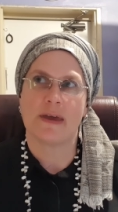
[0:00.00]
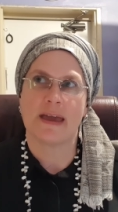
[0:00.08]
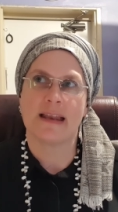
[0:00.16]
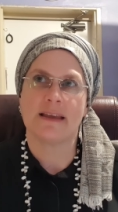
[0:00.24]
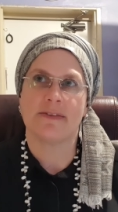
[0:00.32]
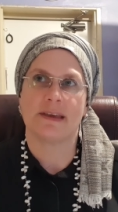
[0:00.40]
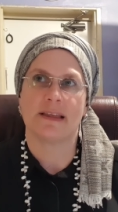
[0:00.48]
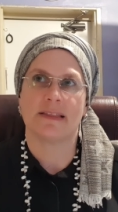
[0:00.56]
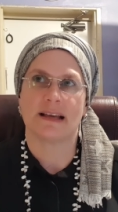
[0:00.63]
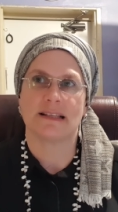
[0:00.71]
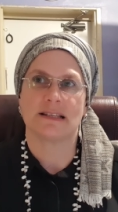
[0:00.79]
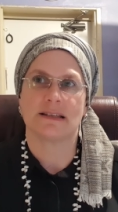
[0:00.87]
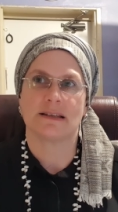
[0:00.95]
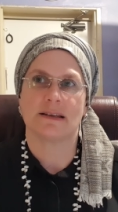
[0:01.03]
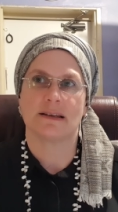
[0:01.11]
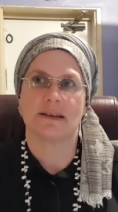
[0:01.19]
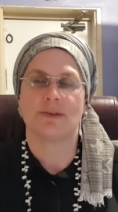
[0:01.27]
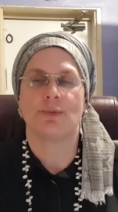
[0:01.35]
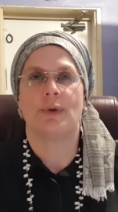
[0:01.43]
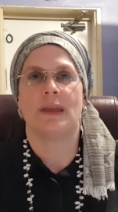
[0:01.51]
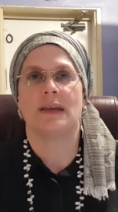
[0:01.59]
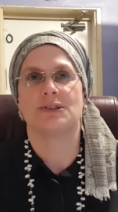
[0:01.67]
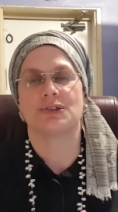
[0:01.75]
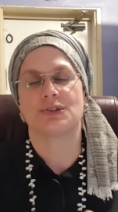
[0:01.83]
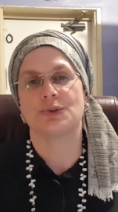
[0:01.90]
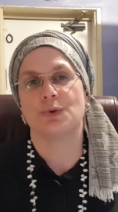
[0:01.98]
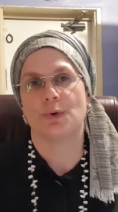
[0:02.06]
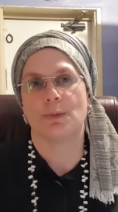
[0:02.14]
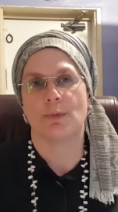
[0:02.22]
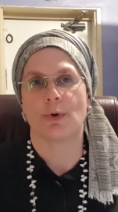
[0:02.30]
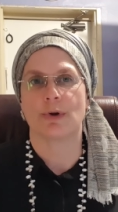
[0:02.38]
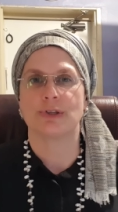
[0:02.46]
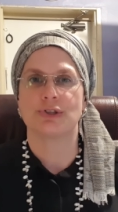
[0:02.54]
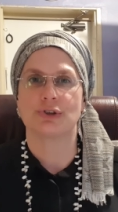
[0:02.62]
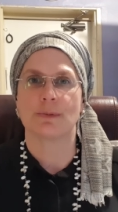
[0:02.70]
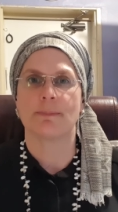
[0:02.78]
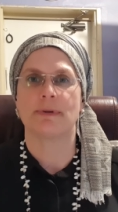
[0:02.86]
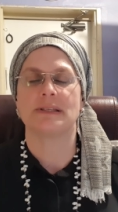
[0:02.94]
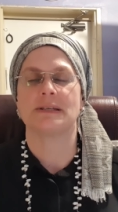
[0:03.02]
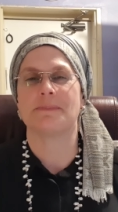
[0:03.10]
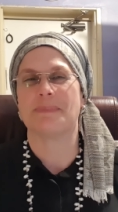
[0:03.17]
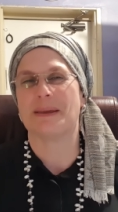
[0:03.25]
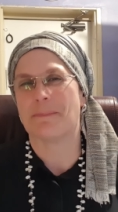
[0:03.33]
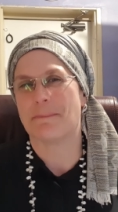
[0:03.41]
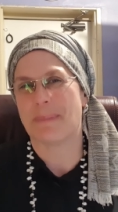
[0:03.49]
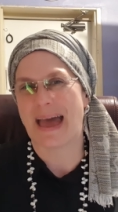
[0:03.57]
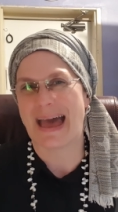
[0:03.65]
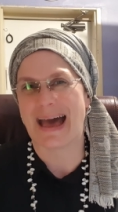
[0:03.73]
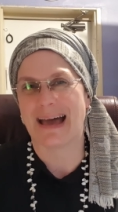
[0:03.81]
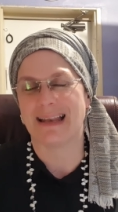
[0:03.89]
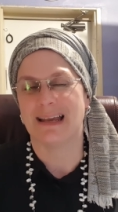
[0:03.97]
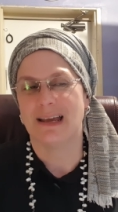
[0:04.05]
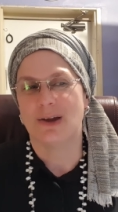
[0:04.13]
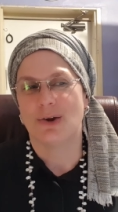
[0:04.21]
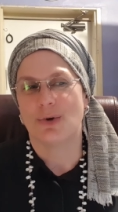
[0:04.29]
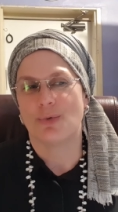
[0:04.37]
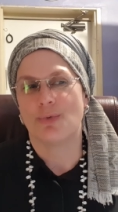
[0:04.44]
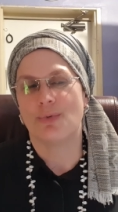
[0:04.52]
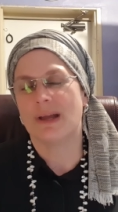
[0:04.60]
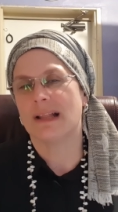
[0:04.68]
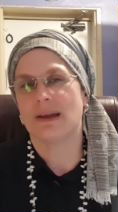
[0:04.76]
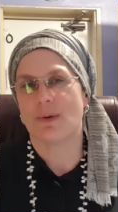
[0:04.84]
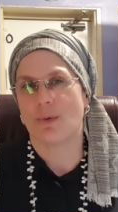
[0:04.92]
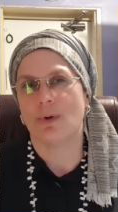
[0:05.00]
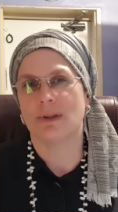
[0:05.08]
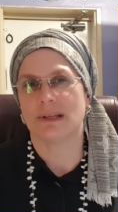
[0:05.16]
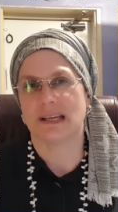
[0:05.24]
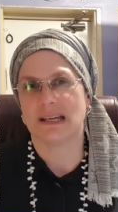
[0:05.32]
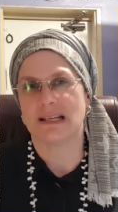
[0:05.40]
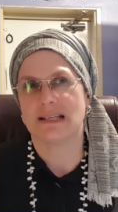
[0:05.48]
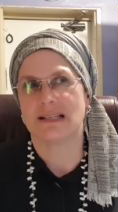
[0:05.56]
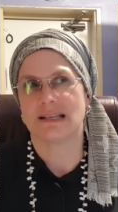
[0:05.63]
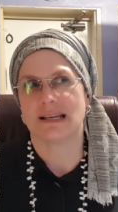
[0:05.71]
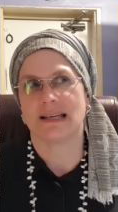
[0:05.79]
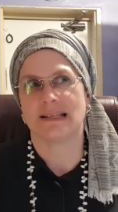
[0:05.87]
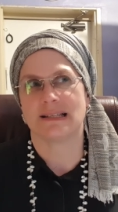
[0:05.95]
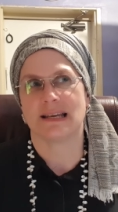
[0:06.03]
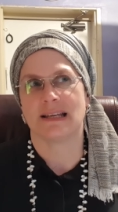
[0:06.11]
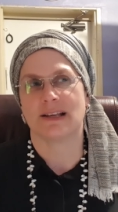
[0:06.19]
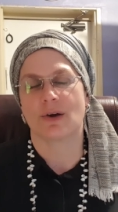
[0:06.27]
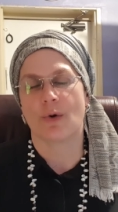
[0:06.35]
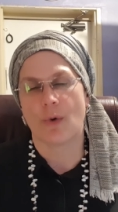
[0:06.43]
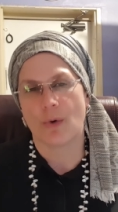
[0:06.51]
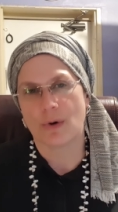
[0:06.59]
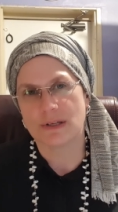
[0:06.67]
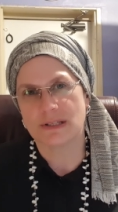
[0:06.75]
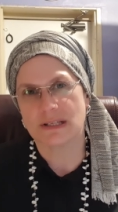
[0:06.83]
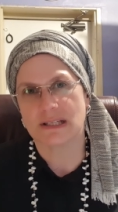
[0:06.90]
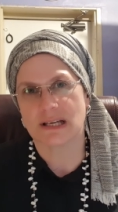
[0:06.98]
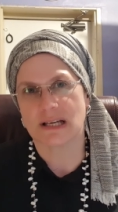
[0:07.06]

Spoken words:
Anything that's we assume or interpret to be bad, really all it is it causes